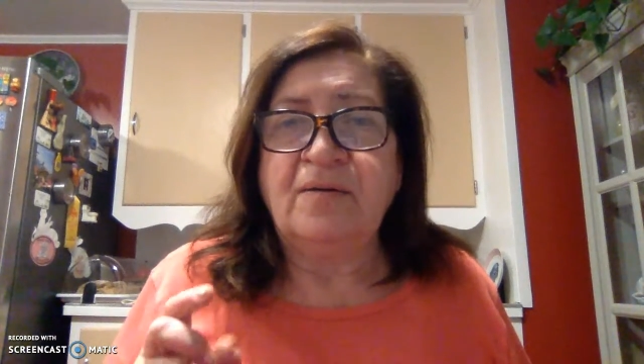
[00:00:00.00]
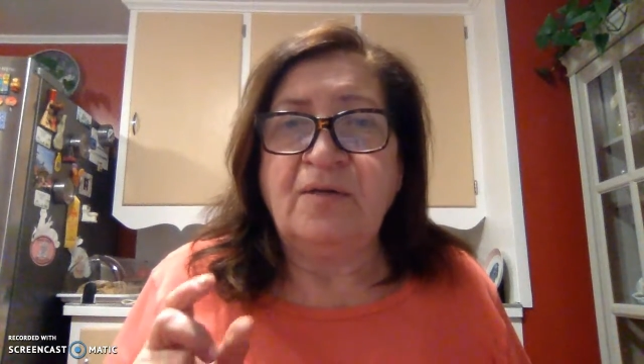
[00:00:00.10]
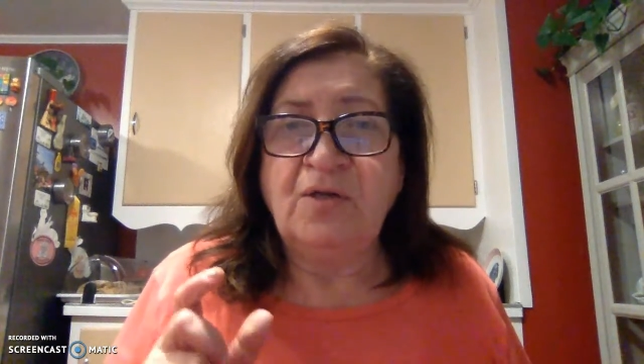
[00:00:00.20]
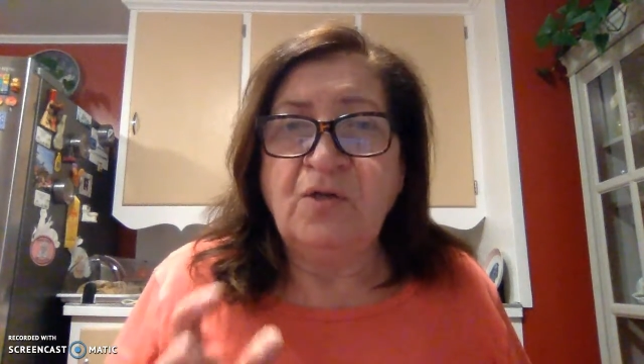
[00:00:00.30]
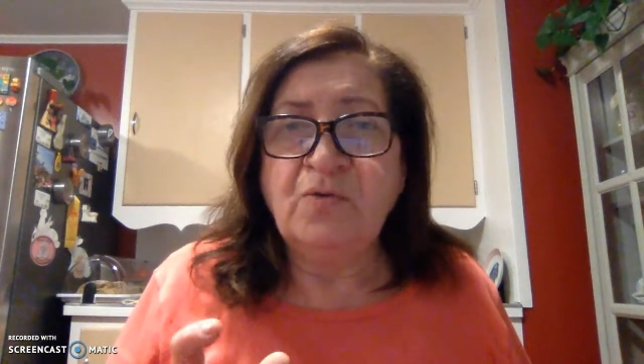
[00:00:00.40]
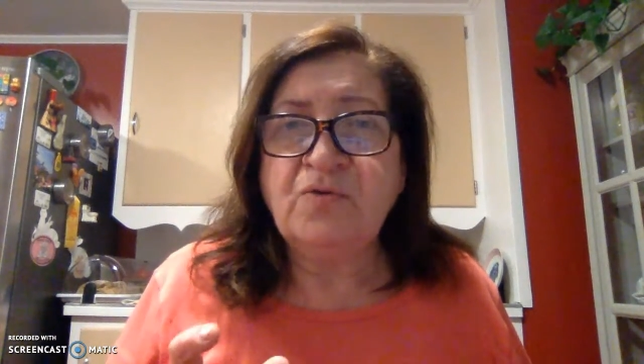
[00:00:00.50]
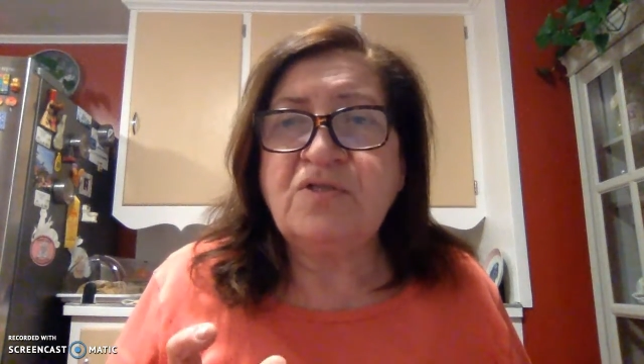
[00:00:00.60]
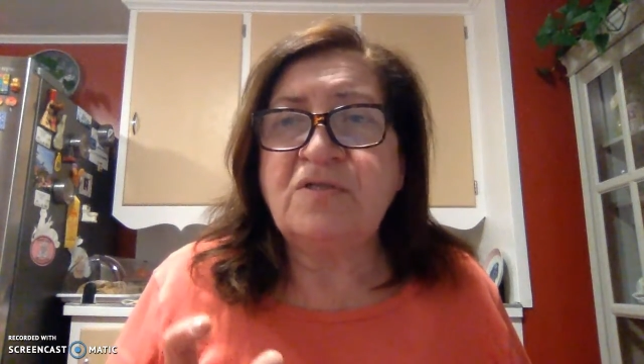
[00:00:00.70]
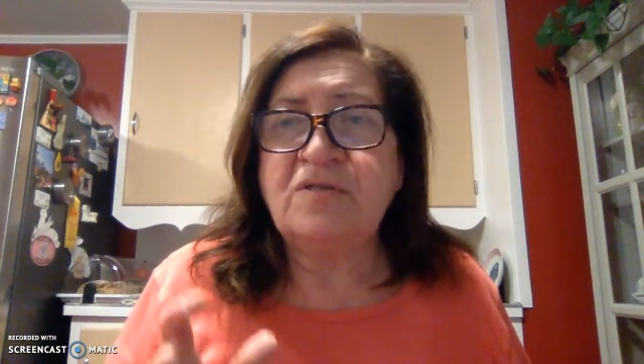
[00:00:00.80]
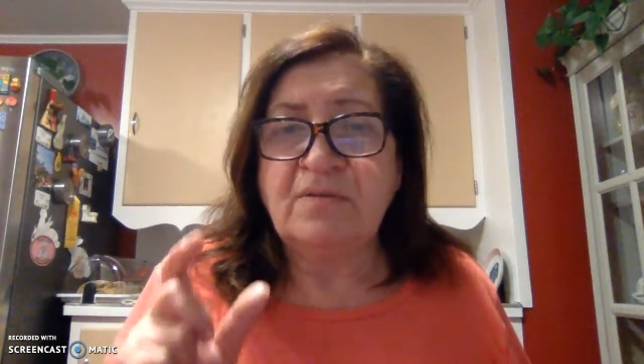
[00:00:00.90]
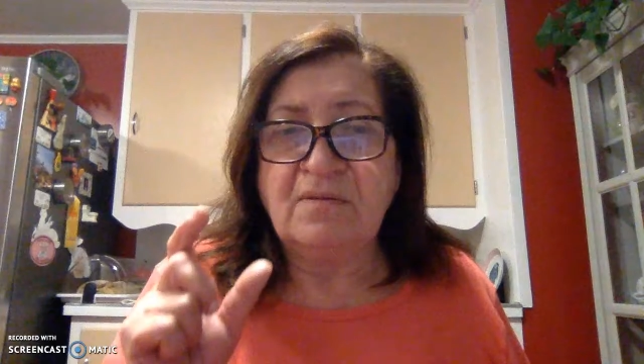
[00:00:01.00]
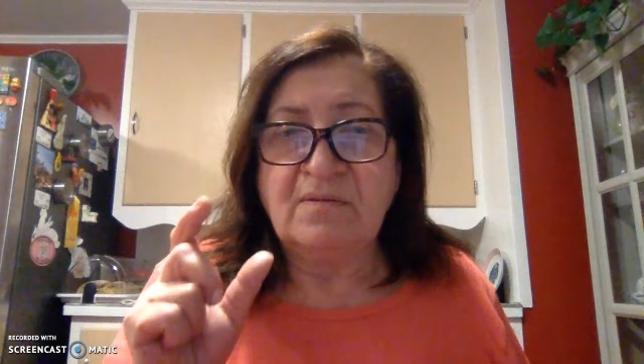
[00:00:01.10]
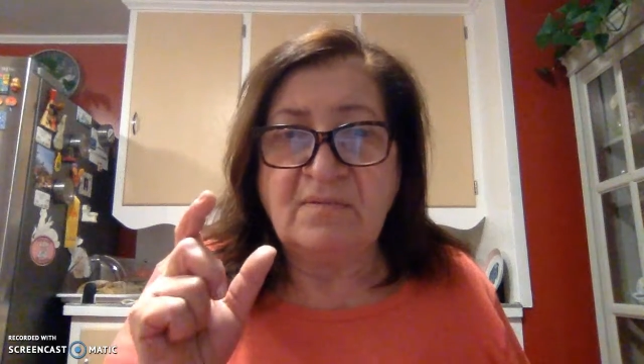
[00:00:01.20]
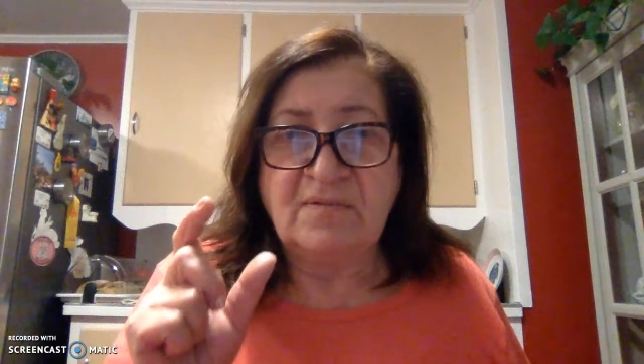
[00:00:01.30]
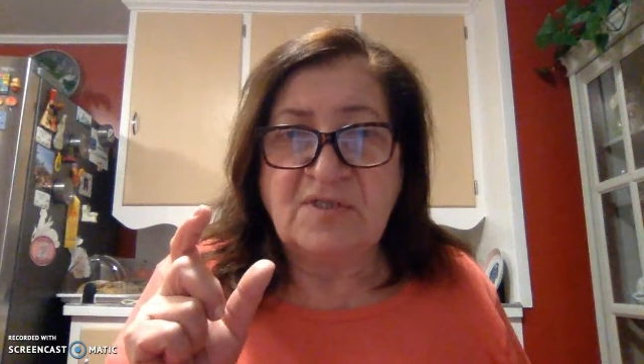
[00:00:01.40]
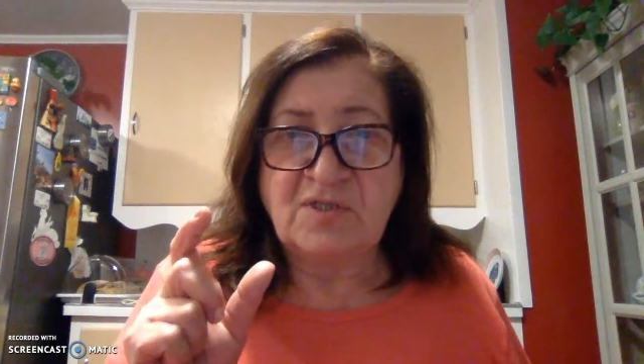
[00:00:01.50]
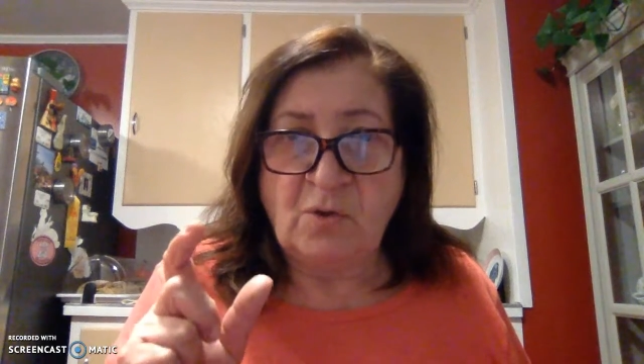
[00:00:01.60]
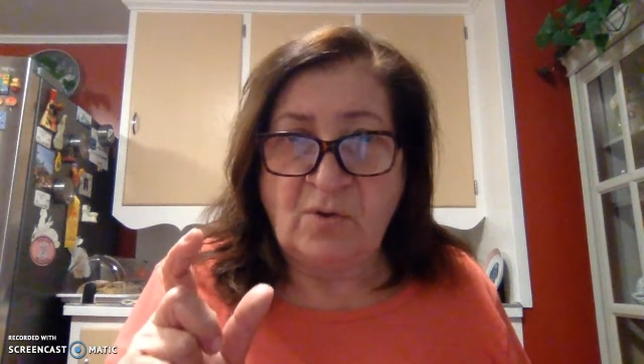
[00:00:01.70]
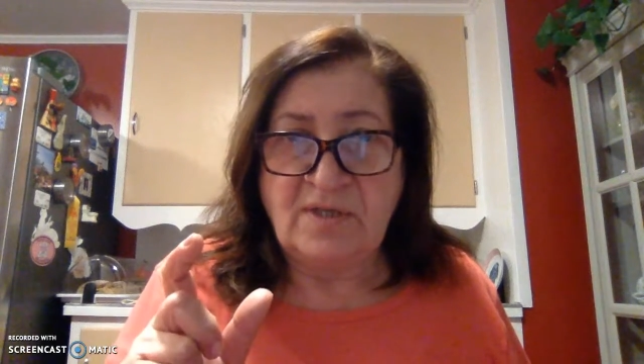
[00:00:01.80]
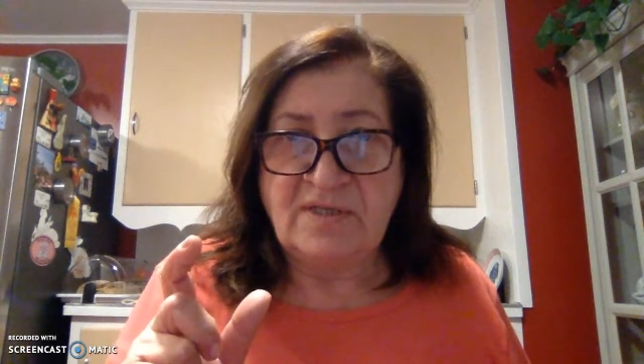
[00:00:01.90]
news
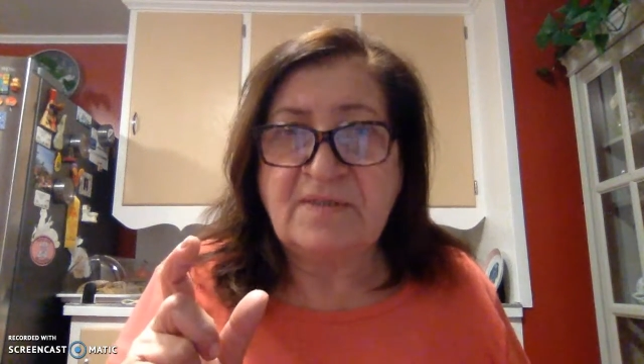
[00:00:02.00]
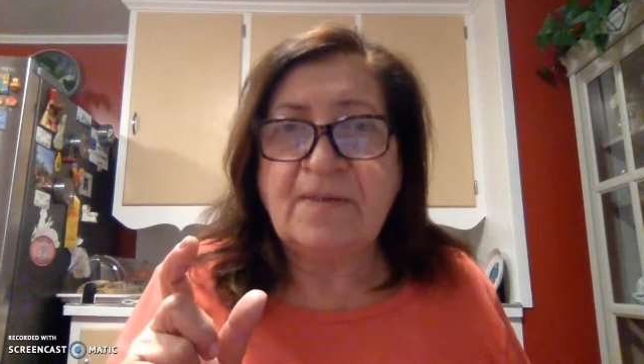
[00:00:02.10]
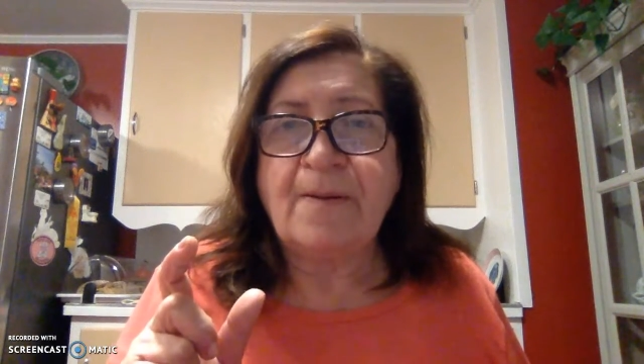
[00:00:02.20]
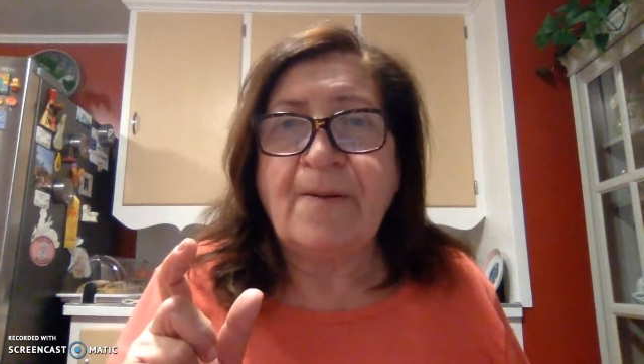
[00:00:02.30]
stories,